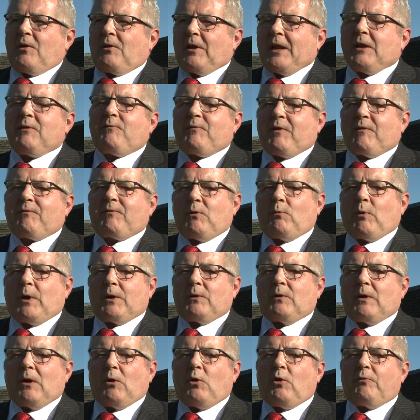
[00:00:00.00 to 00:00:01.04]
Link
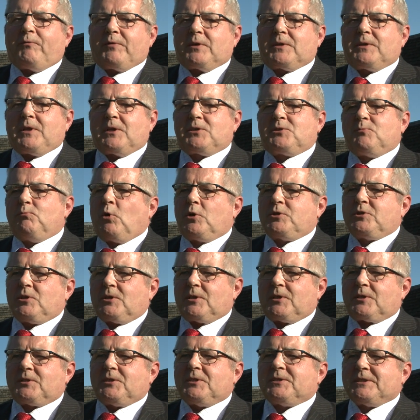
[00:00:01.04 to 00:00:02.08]
51 offered this
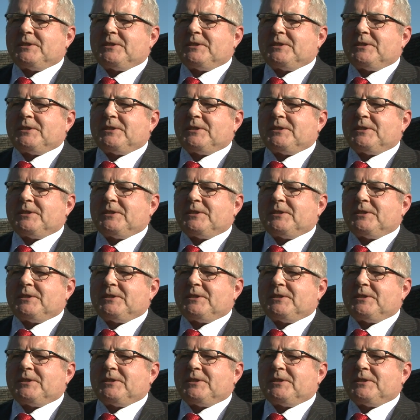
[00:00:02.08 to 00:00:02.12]
modular